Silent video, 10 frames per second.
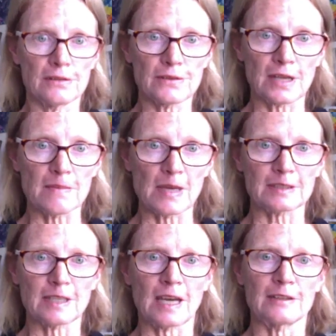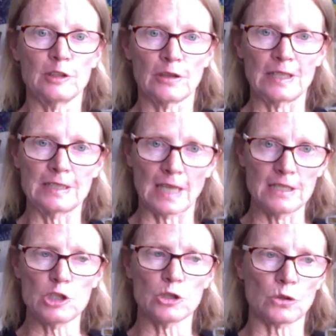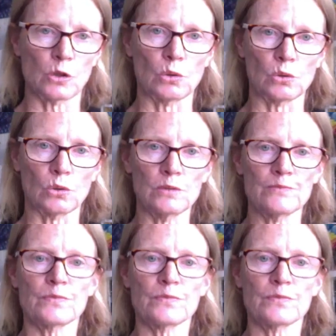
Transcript: think about that. Engage your core,